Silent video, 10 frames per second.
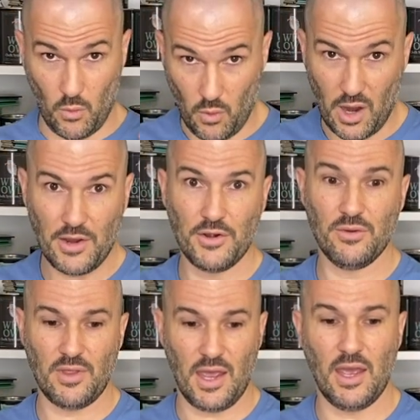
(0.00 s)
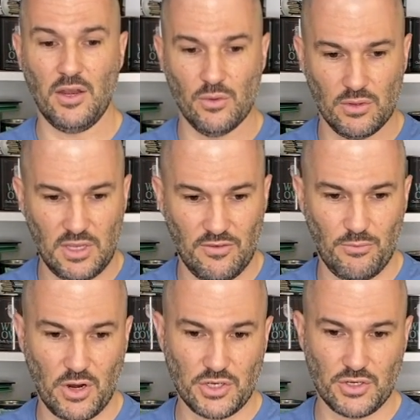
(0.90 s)
while you're doing that and you will
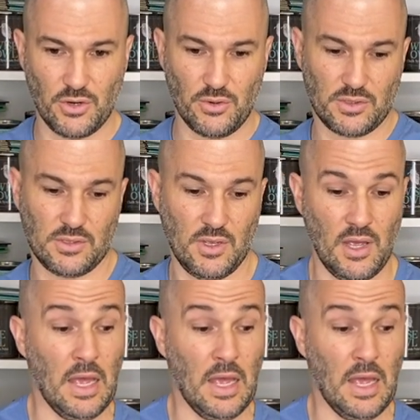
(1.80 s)
leave brush strokes.